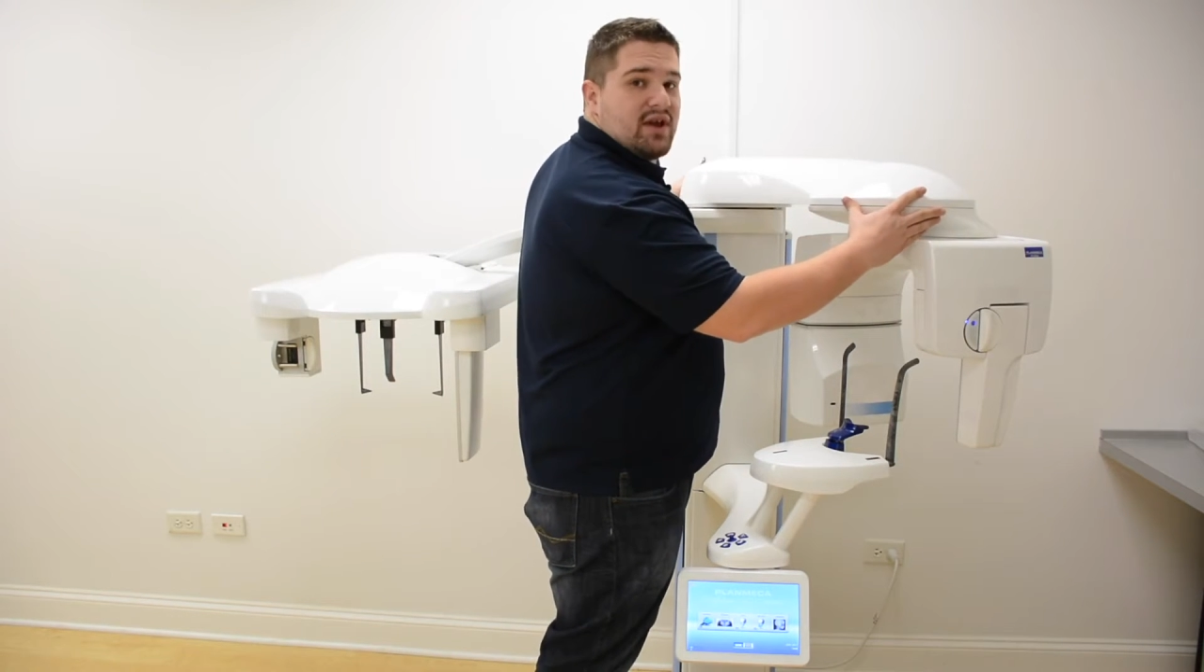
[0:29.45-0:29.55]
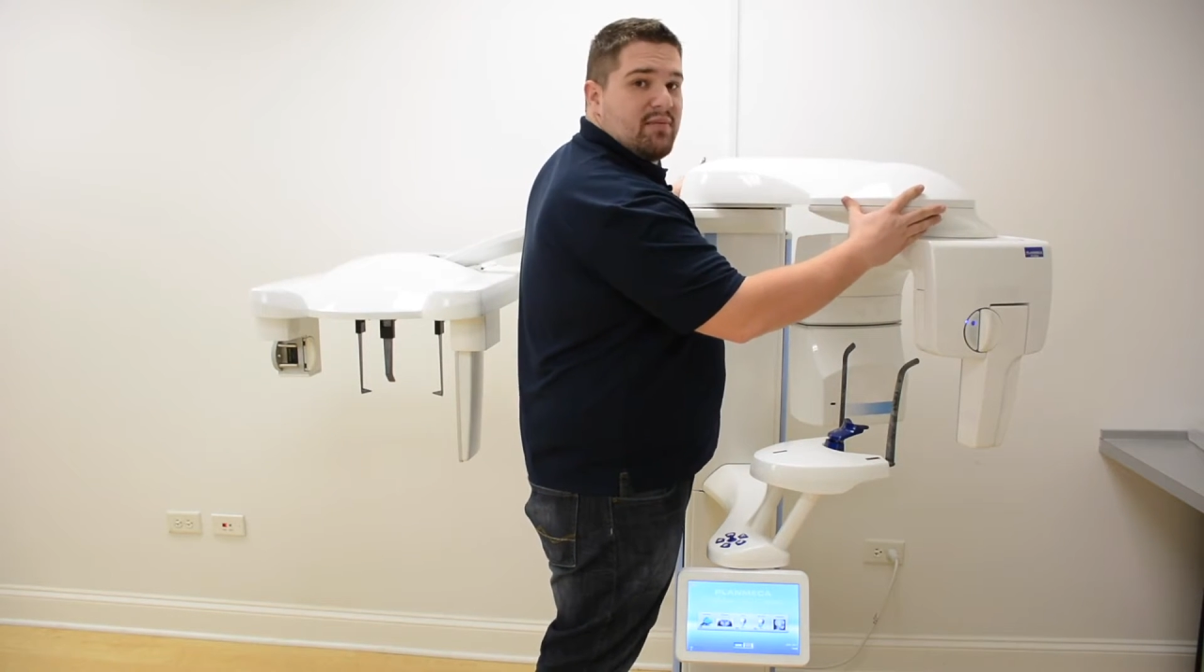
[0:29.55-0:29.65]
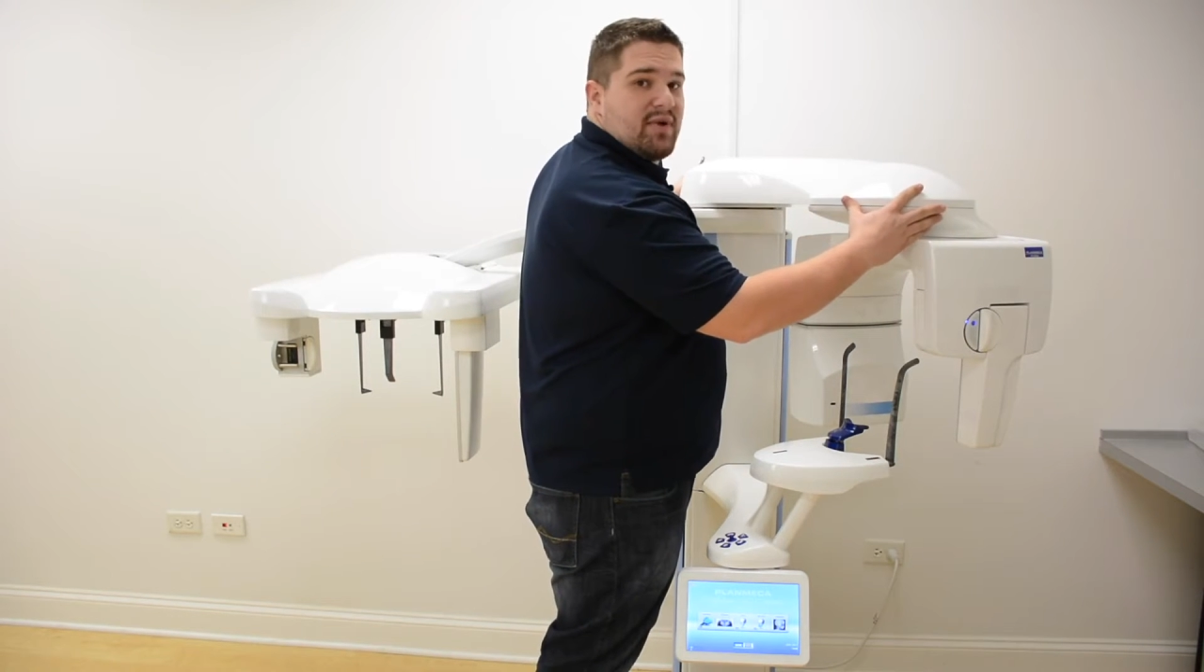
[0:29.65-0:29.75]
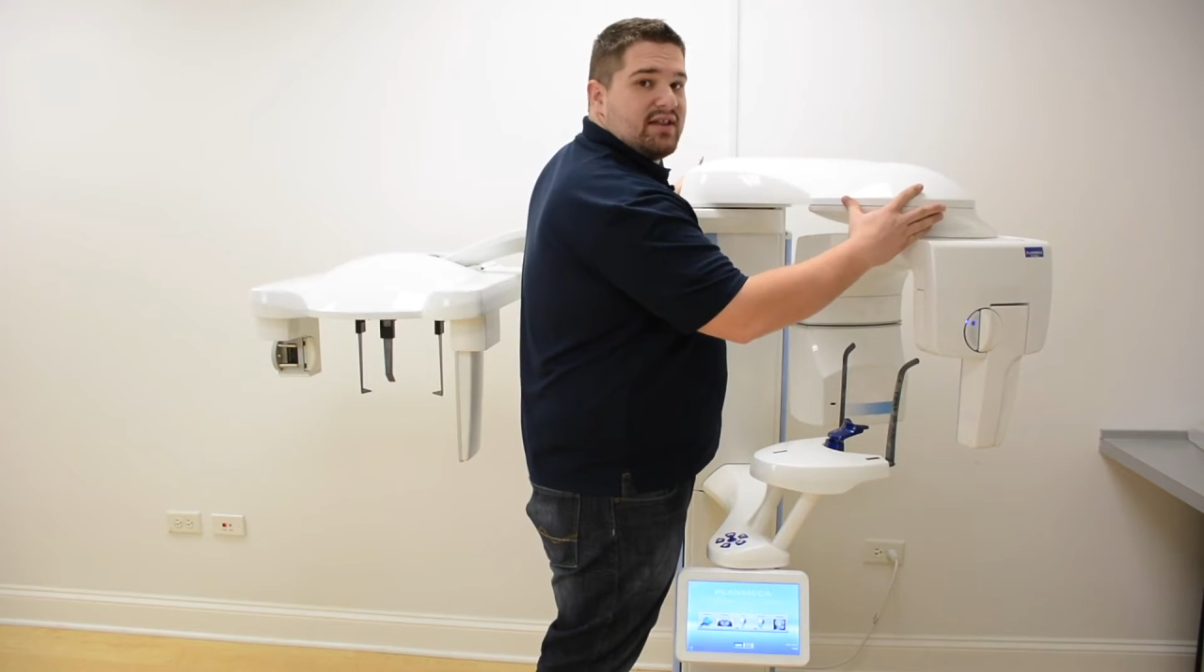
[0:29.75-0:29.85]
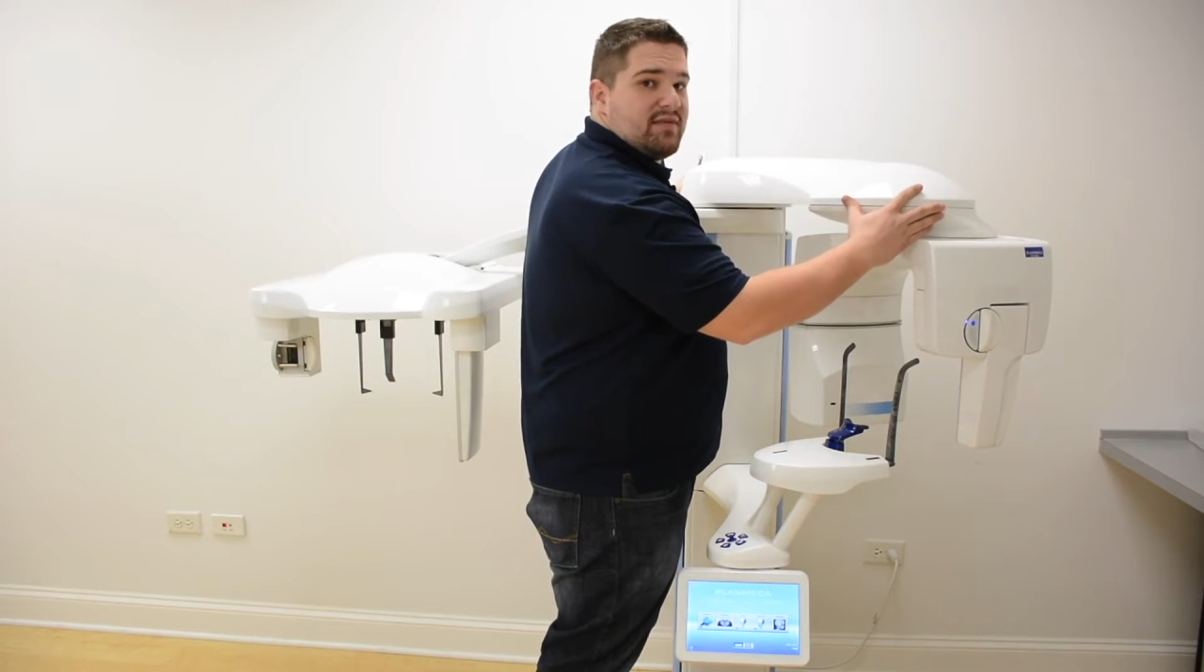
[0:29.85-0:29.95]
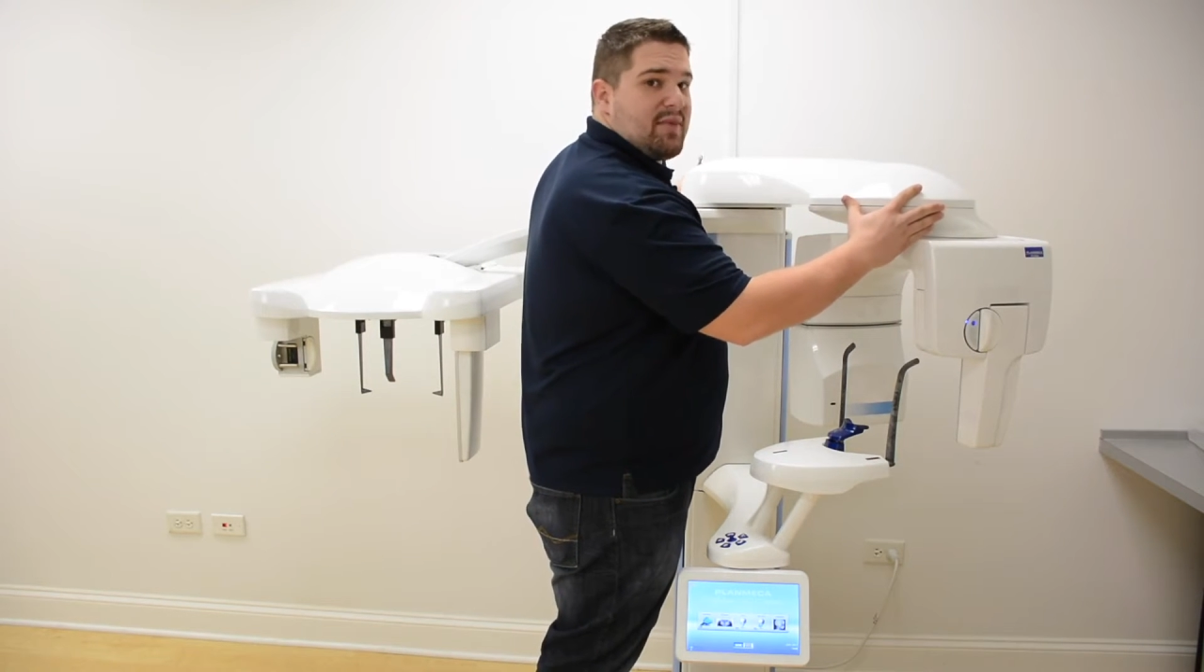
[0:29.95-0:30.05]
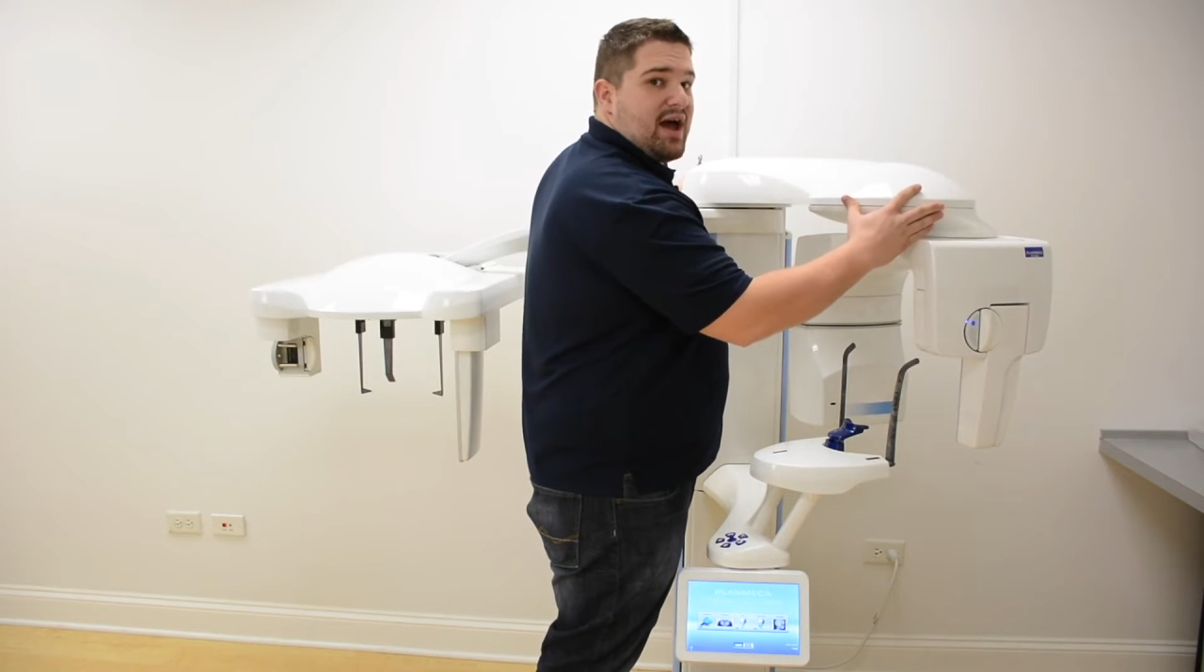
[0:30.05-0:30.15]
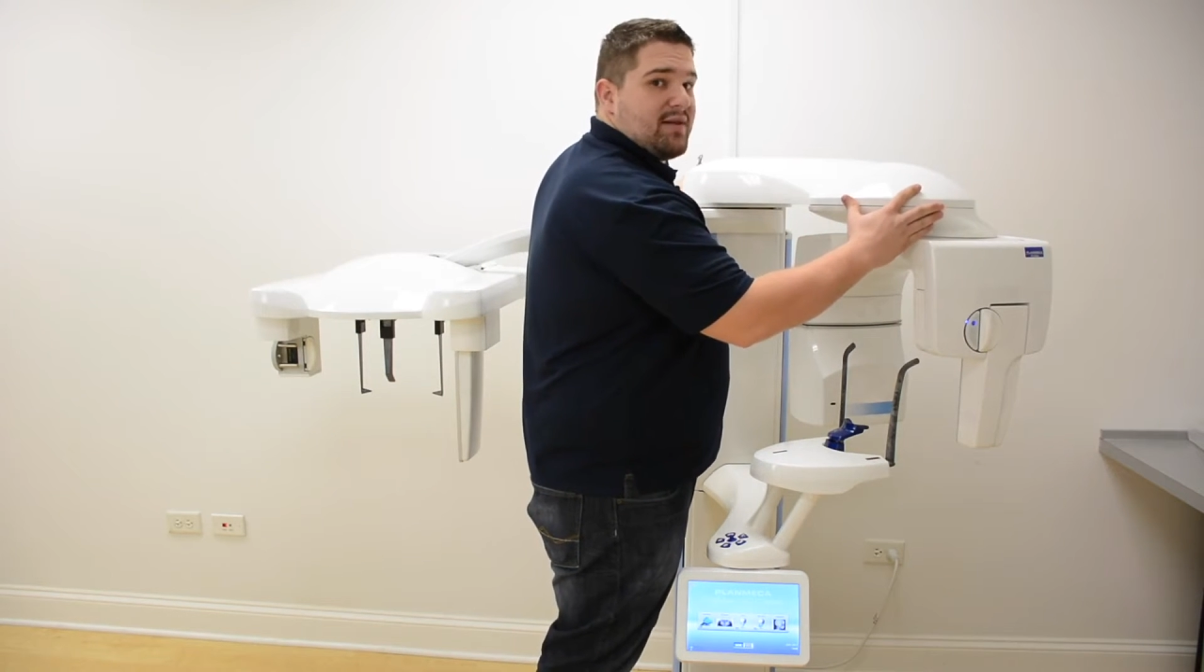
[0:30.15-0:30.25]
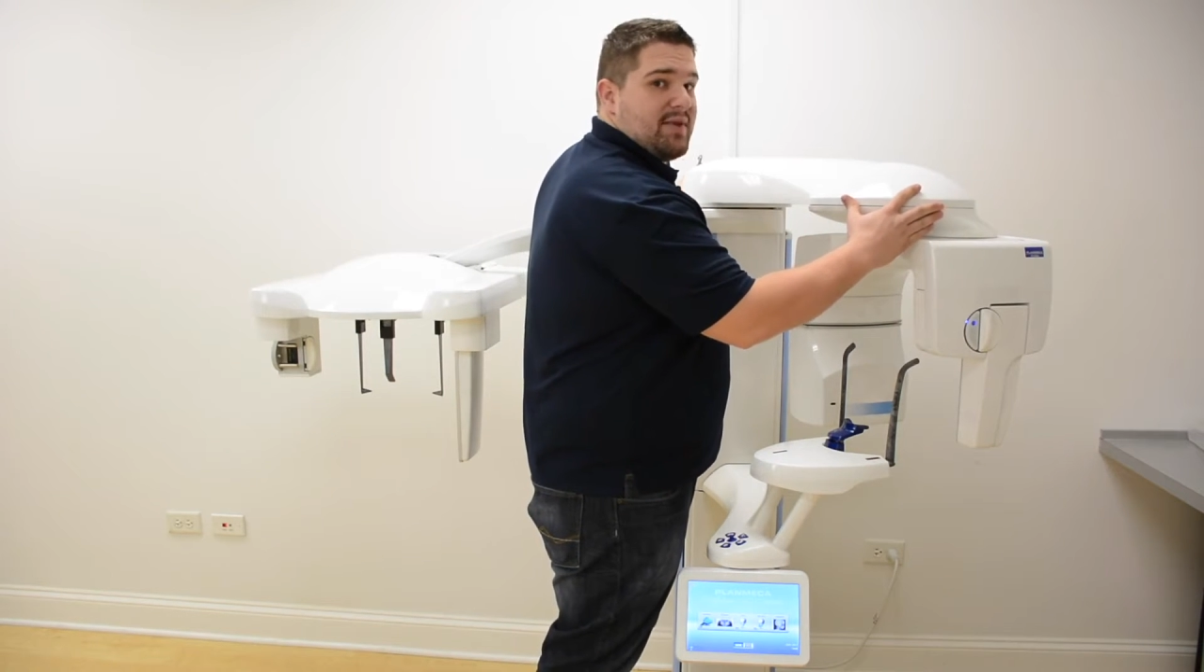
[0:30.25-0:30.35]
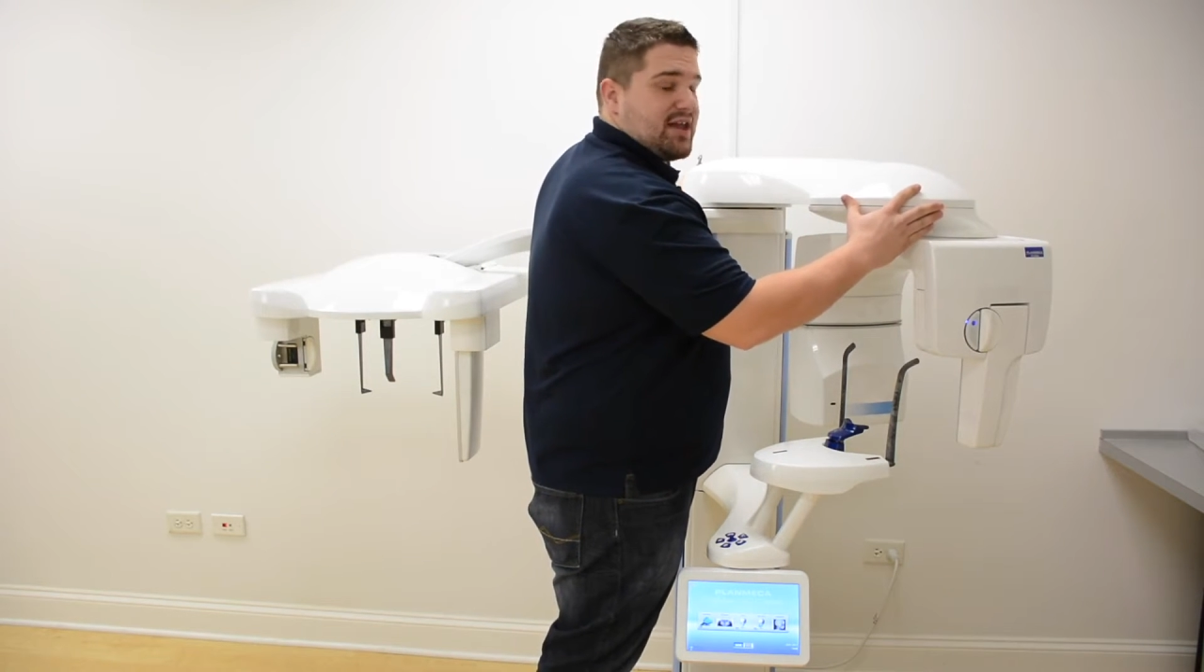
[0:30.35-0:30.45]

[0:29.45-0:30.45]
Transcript: up on the bottom